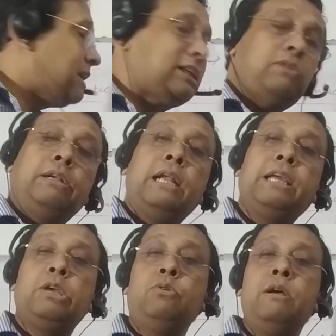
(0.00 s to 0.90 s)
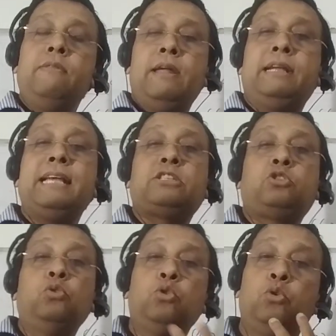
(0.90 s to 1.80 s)
is actually telling you it has
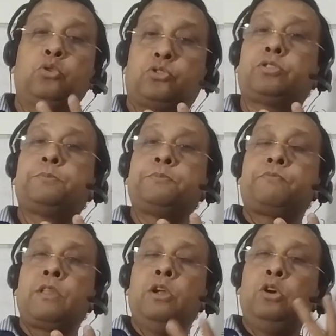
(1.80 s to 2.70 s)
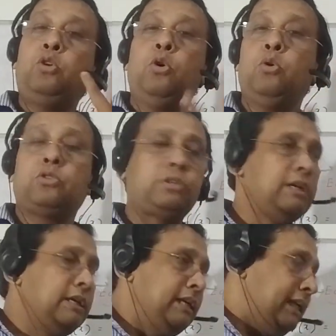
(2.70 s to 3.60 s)
two roots. Two roots.
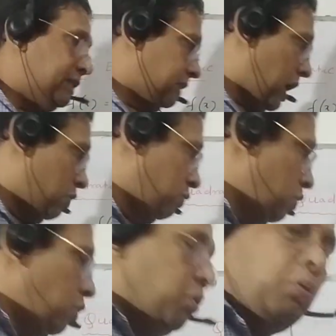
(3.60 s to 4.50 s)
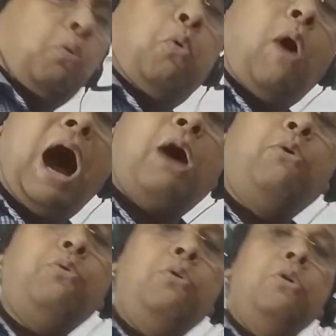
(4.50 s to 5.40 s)
Now,
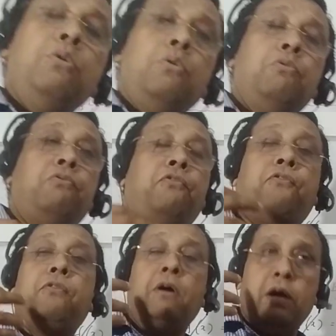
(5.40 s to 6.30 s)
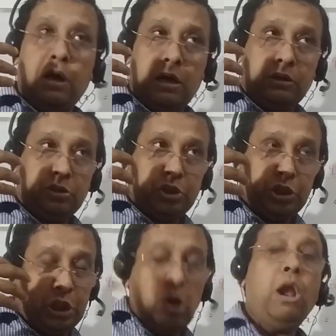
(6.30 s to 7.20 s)
how
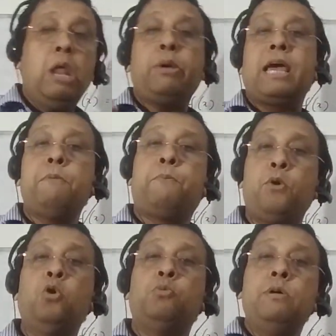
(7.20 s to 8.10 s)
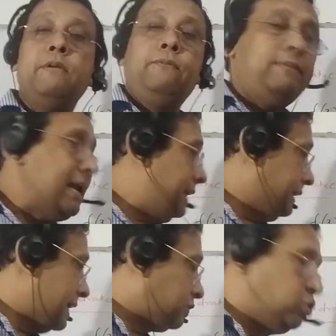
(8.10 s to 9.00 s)
surely we can prove that it
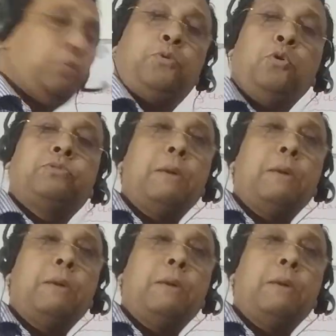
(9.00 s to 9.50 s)
has two roots?